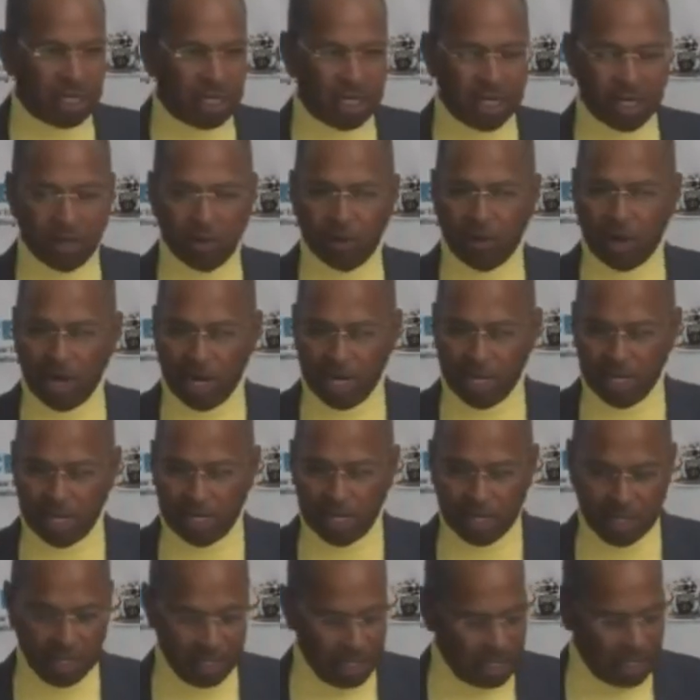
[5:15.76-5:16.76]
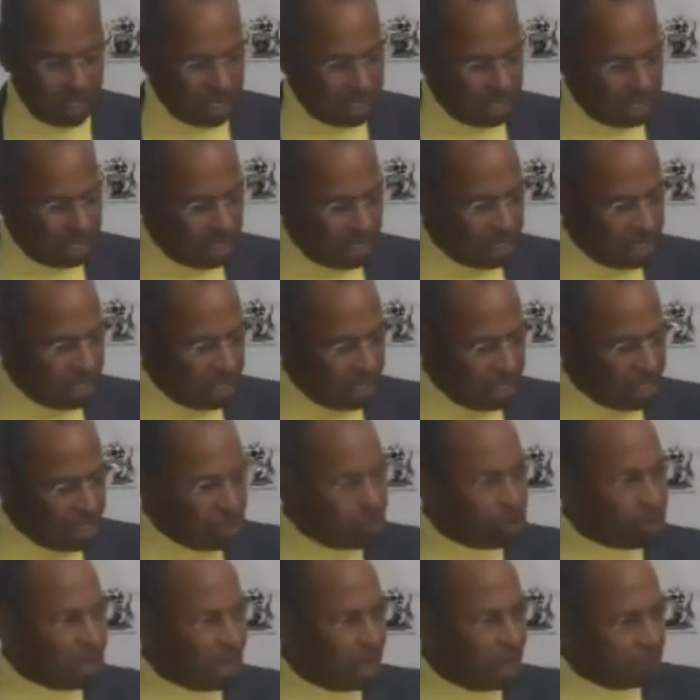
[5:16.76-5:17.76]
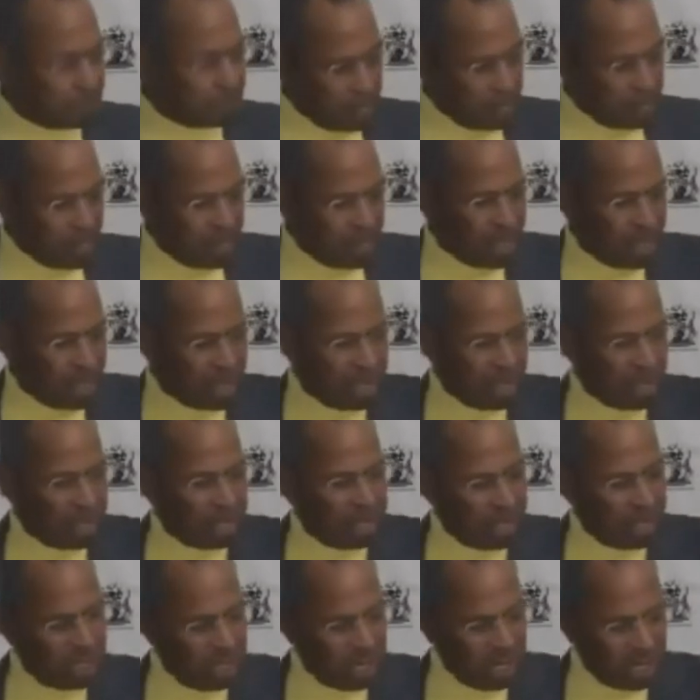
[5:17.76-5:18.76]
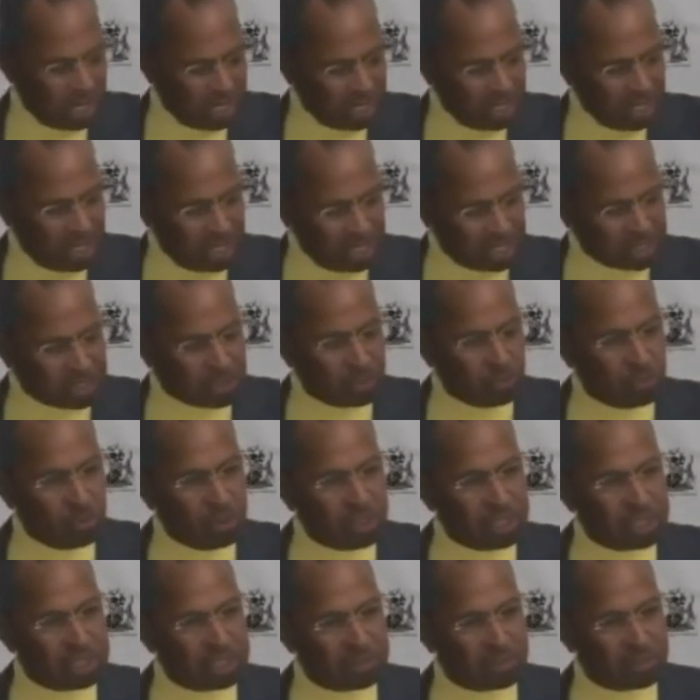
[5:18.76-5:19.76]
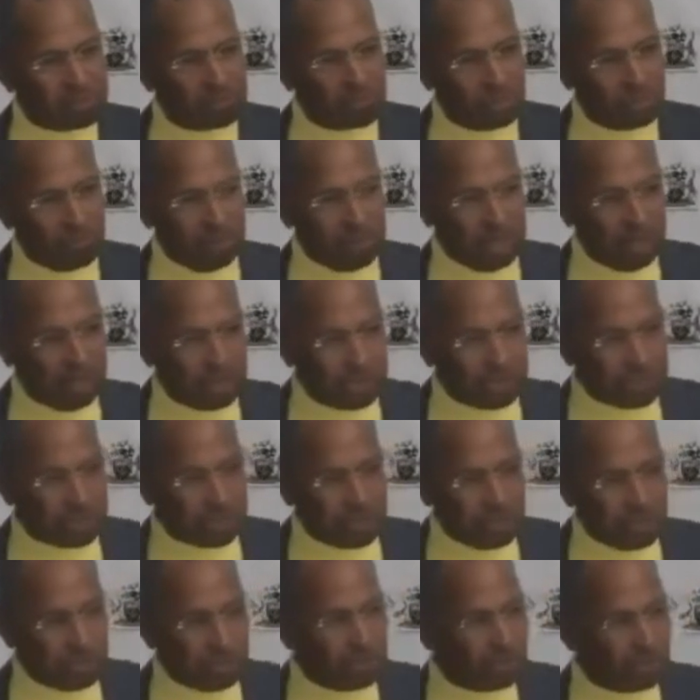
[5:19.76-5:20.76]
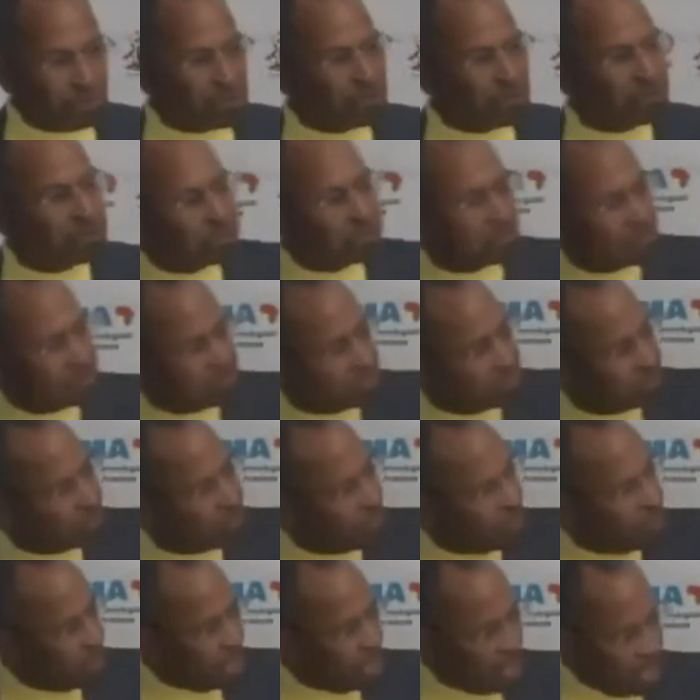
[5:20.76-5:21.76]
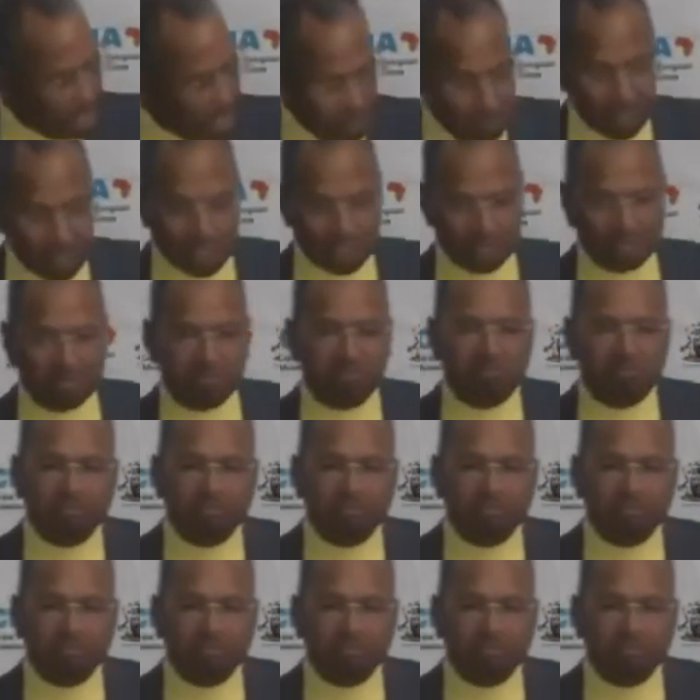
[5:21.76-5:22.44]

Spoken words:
OIE, and UNEP. And it's the one we should use, I believe.